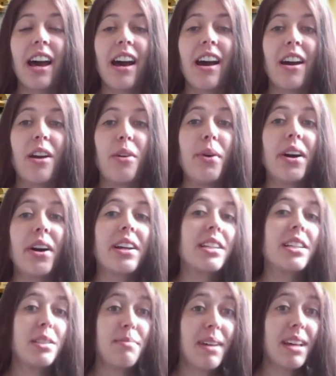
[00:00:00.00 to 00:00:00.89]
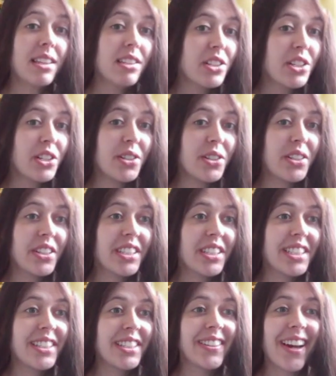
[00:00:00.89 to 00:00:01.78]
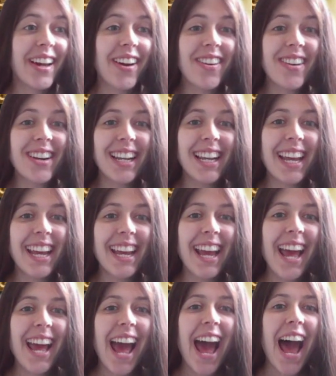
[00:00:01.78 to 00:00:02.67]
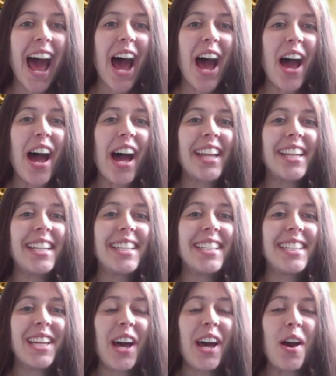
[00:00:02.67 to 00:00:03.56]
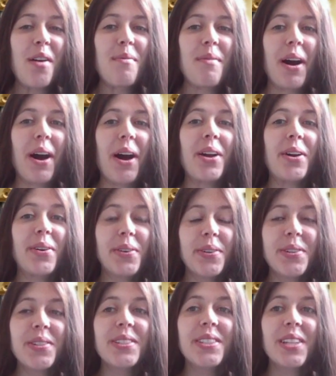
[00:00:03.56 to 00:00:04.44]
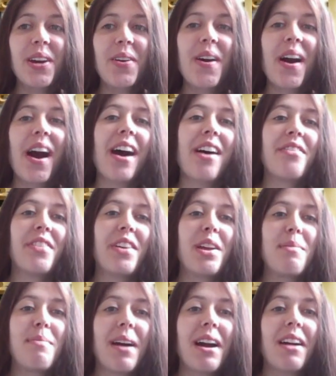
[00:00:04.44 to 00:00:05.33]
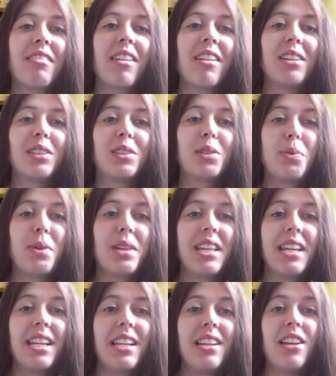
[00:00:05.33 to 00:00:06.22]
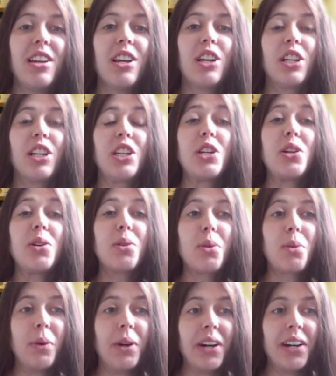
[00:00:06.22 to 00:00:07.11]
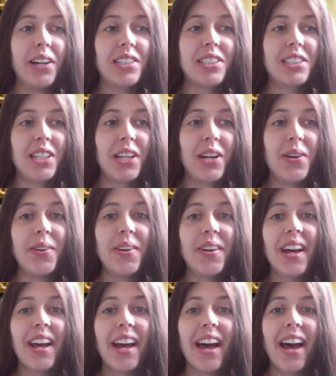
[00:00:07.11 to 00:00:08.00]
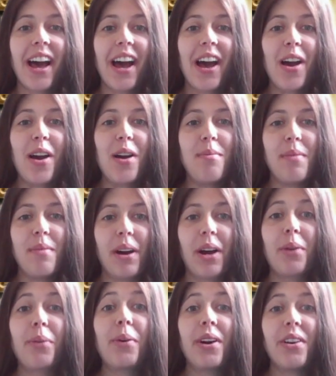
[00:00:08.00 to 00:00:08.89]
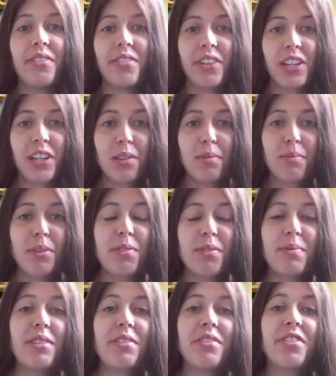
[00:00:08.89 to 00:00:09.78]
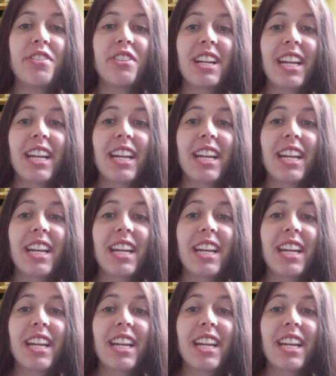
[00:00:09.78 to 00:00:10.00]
I work as a maths tutor still currently. And um, I also have a background within youth work. So um, I worked for youth movement for a